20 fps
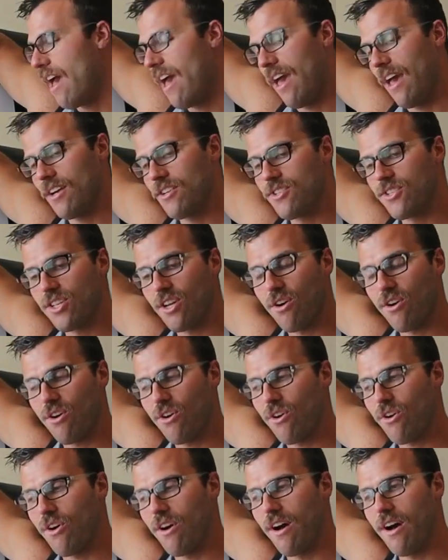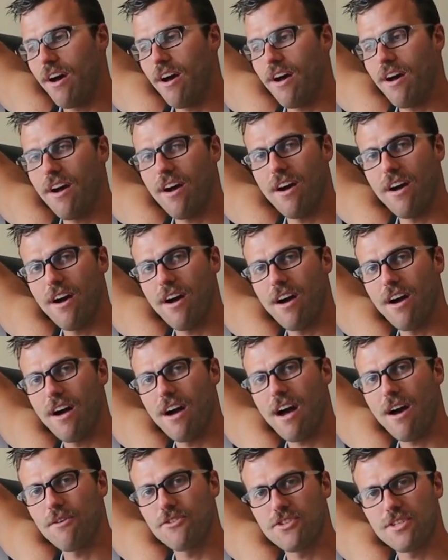And so
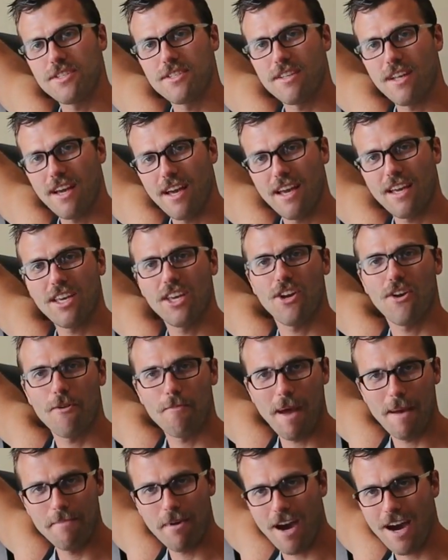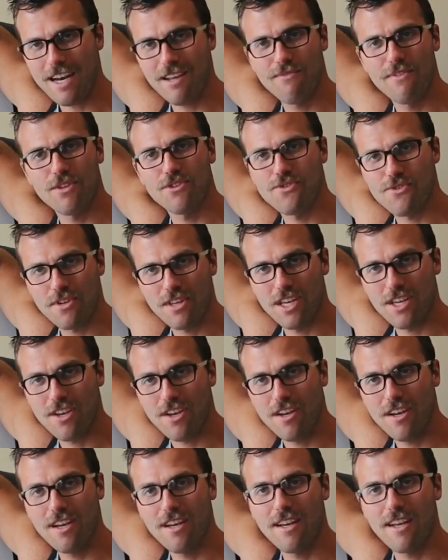I was just like, you know, my body feels really
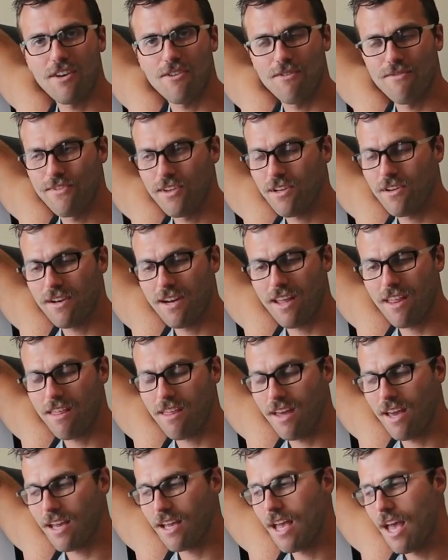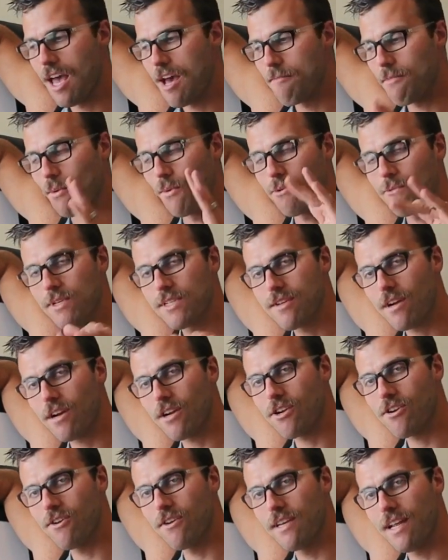good. I don't feel anything. But when we
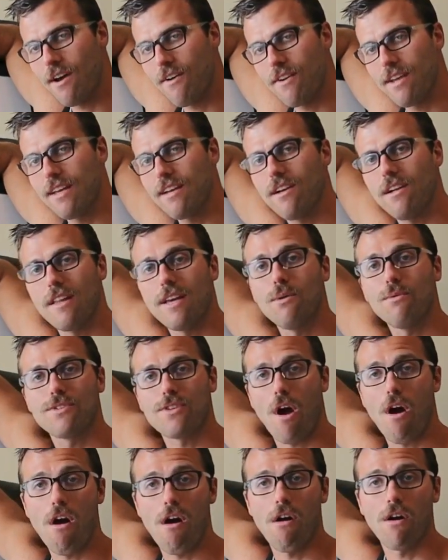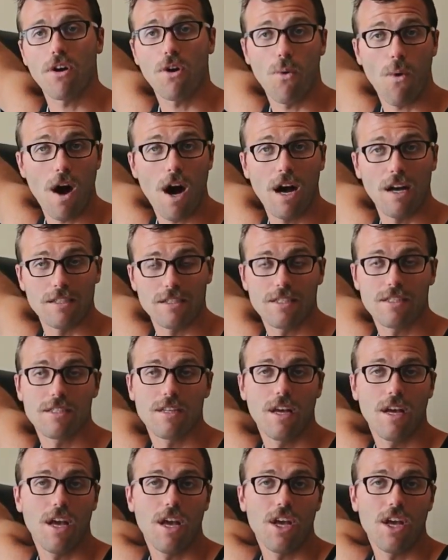started going downhill, it was all quads.